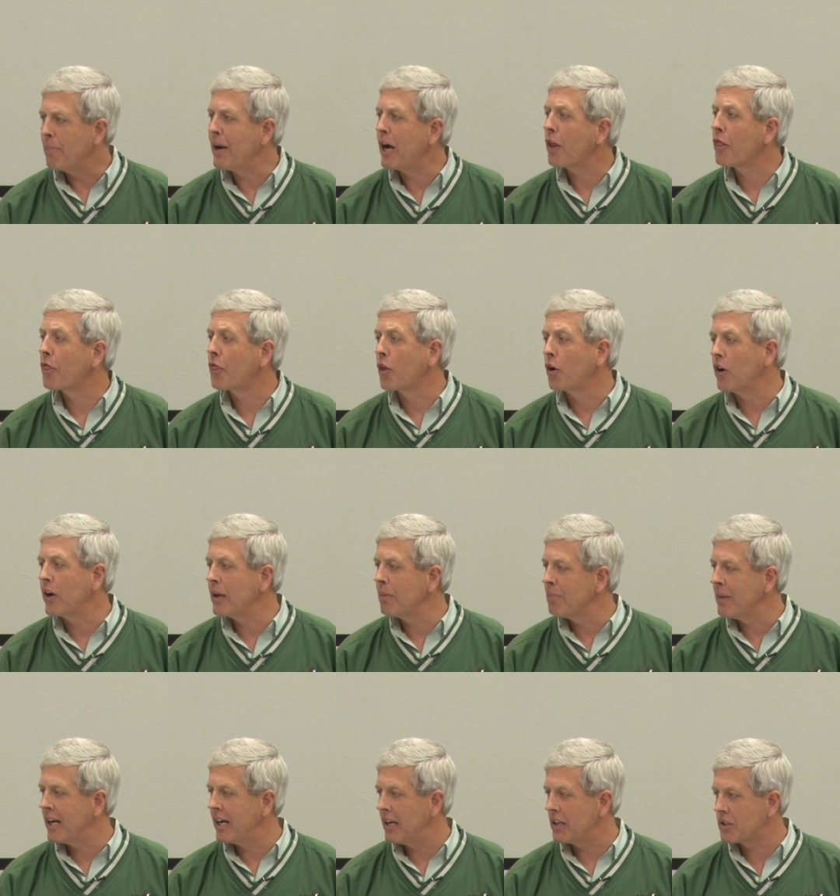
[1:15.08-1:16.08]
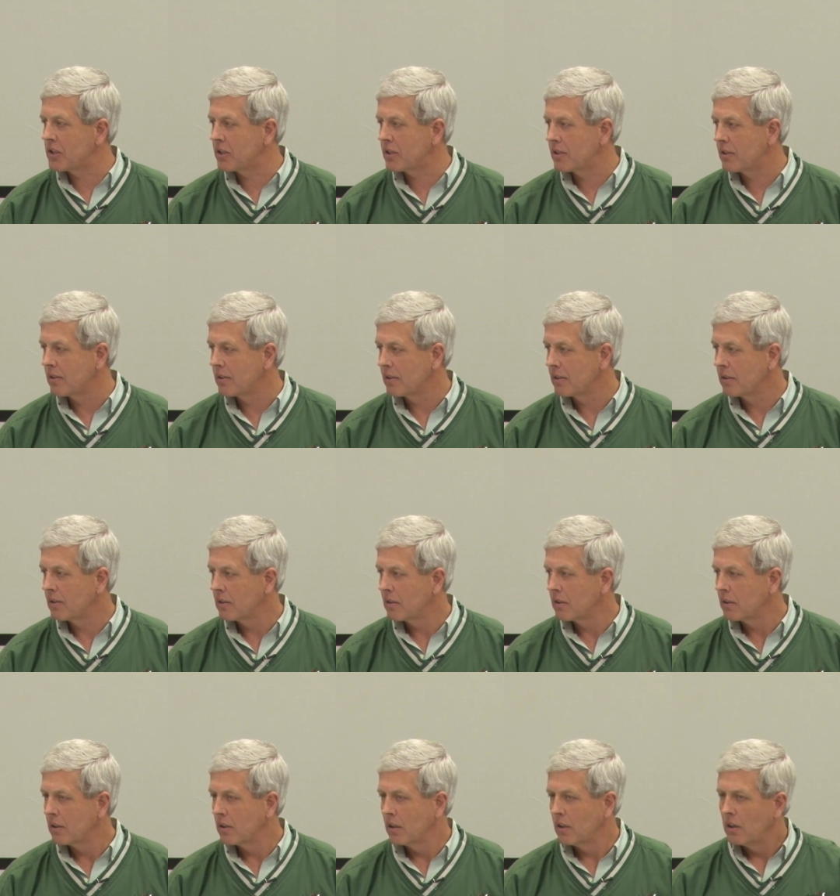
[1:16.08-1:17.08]
about 30 minutes,
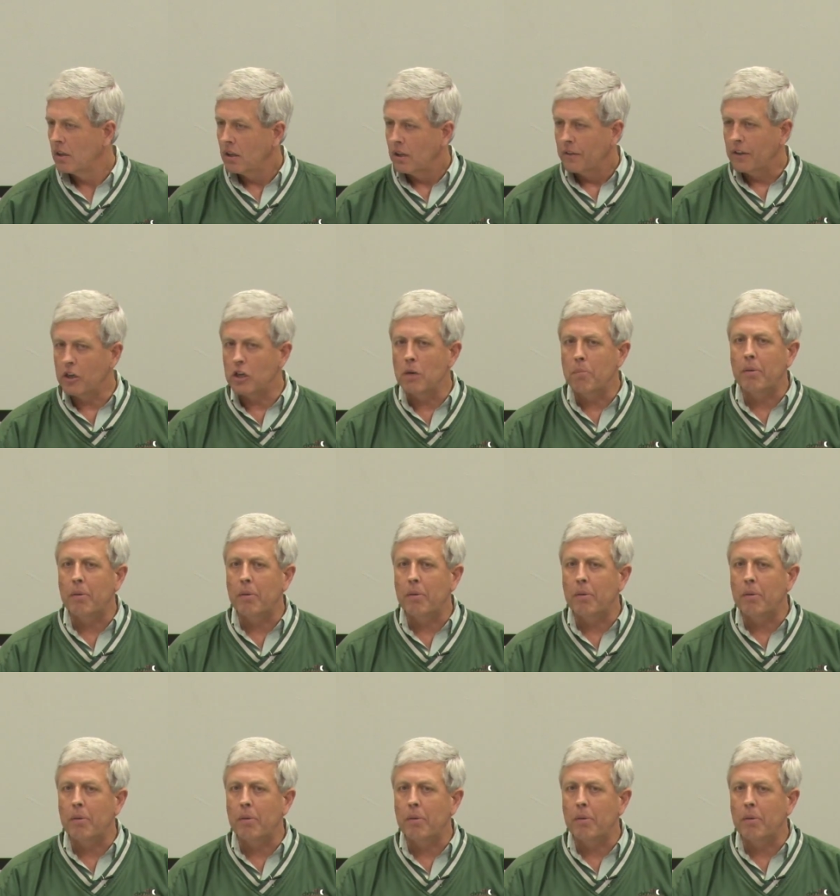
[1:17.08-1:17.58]
then